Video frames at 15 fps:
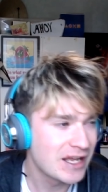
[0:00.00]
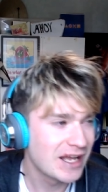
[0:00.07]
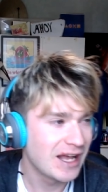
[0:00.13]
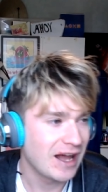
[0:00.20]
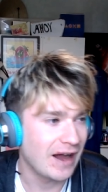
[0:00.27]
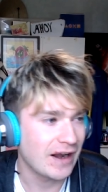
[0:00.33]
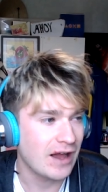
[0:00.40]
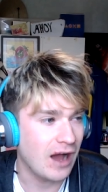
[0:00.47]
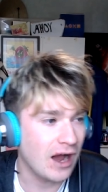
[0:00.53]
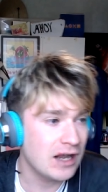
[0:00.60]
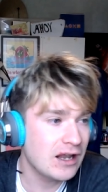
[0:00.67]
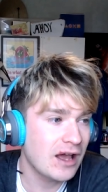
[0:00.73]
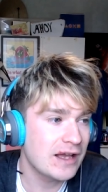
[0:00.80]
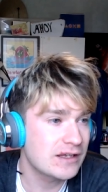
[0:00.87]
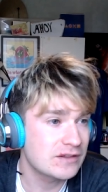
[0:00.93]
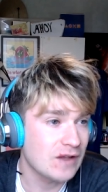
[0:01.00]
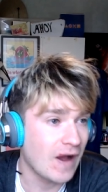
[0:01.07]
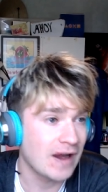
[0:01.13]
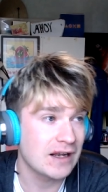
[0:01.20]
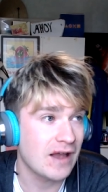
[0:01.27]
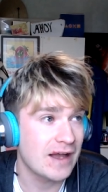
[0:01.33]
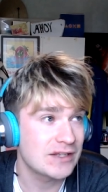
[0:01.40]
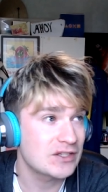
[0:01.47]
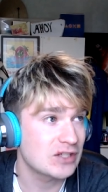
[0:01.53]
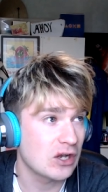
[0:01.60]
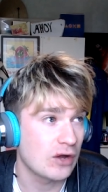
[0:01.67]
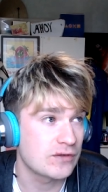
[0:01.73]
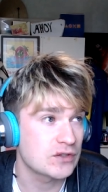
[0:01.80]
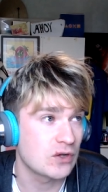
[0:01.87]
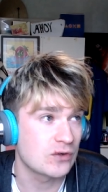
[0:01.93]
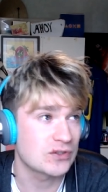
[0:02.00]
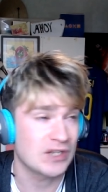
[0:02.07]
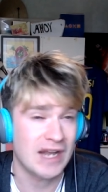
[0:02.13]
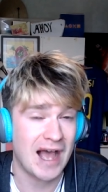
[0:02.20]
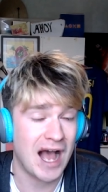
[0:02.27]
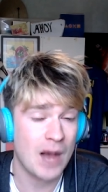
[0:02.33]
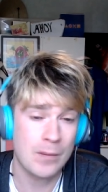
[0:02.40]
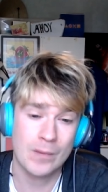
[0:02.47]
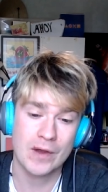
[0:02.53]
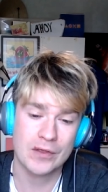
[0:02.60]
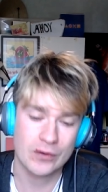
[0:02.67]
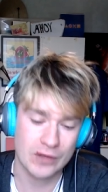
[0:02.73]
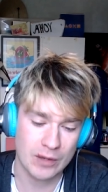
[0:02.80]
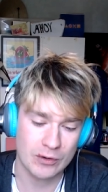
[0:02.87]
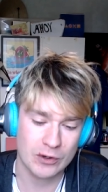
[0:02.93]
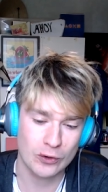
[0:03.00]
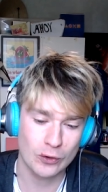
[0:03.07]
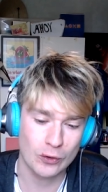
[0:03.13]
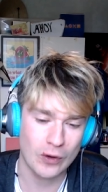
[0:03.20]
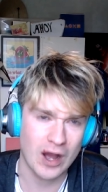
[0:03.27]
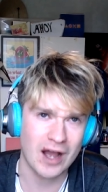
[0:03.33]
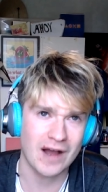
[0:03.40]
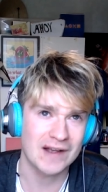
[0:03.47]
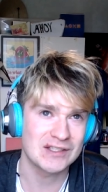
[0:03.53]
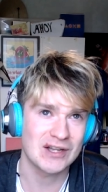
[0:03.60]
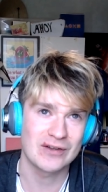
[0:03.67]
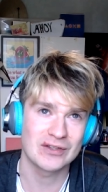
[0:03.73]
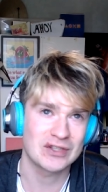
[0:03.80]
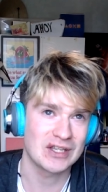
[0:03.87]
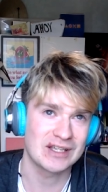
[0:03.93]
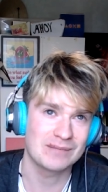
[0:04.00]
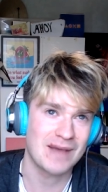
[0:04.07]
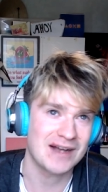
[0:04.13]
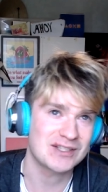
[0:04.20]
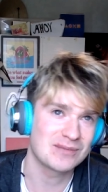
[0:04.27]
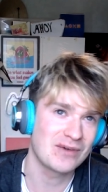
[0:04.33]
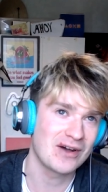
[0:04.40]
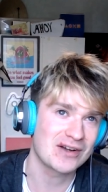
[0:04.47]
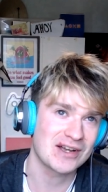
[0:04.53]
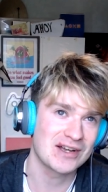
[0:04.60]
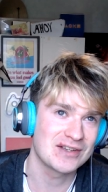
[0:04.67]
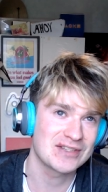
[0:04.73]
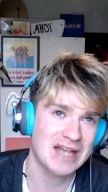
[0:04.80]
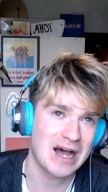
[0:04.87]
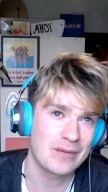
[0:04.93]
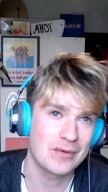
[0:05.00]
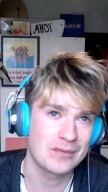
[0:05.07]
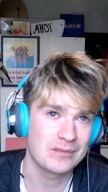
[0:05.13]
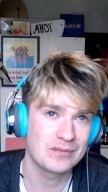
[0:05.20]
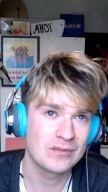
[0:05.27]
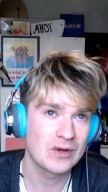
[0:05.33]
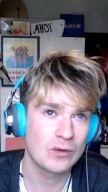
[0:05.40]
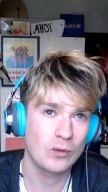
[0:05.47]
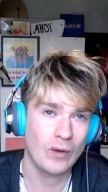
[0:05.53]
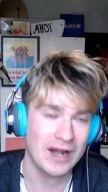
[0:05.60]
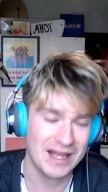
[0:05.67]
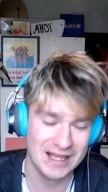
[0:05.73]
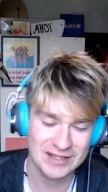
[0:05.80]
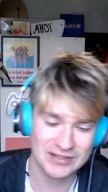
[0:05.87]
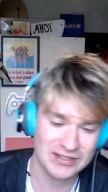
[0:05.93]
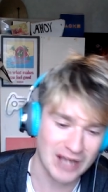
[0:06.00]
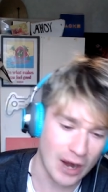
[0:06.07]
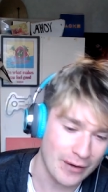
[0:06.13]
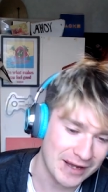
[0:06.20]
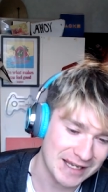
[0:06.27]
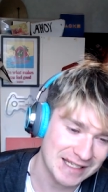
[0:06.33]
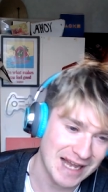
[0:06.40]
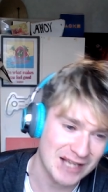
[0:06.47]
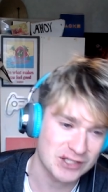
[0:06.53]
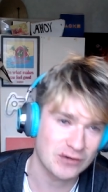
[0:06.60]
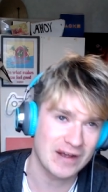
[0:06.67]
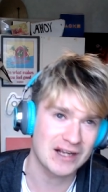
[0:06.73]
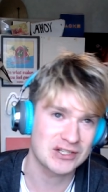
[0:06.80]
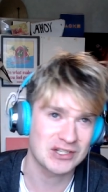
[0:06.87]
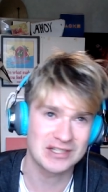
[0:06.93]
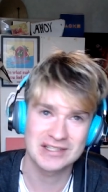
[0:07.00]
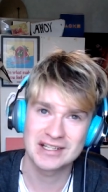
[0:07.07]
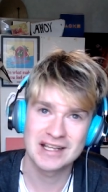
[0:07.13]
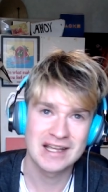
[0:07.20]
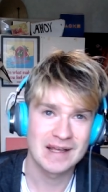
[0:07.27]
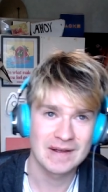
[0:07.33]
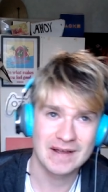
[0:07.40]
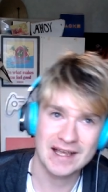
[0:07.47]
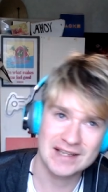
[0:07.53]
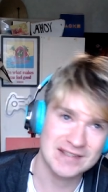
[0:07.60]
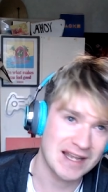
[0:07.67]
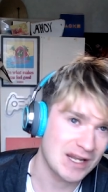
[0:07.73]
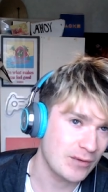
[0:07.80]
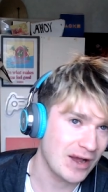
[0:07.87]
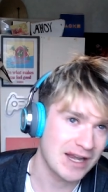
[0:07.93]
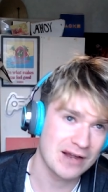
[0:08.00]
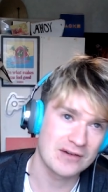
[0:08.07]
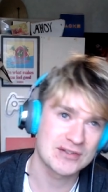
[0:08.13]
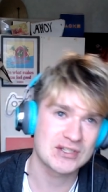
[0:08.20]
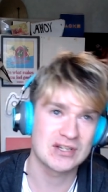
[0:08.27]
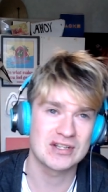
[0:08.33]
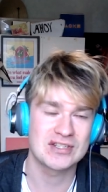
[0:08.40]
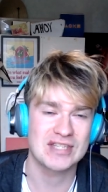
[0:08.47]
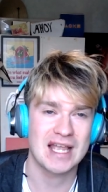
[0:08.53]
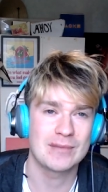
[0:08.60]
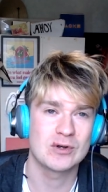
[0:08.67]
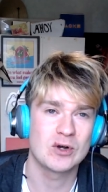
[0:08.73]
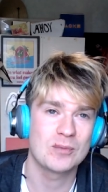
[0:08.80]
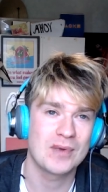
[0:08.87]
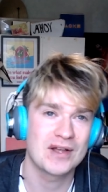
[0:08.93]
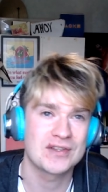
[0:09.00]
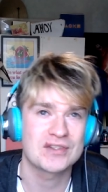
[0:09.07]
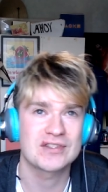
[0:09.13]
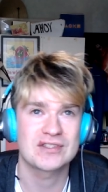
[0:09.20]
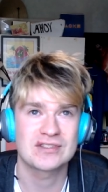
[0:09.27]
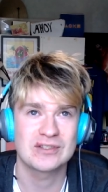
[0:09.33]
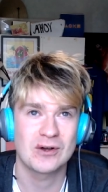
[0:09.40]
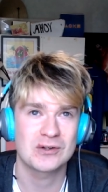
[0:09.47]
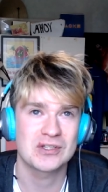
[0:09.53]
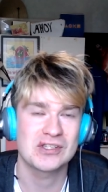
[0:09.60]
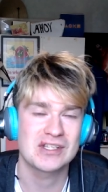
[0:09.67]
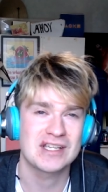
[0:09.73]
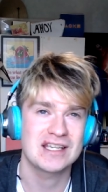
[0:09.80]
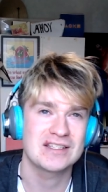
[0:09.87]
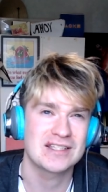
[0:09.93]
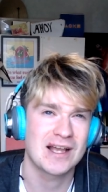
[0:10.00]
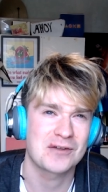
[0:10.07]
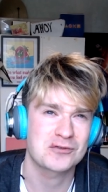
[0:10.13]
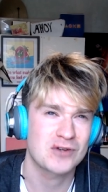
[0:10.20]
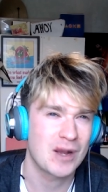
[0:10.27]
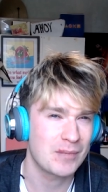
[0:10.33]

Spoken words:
And I liked a lot of songs on that album. I thought they were cool. I don't think Mac DeMarco's album, when it is going in that direction, is anywhere near as good as Damon Albarn's Dr. D soundtrack.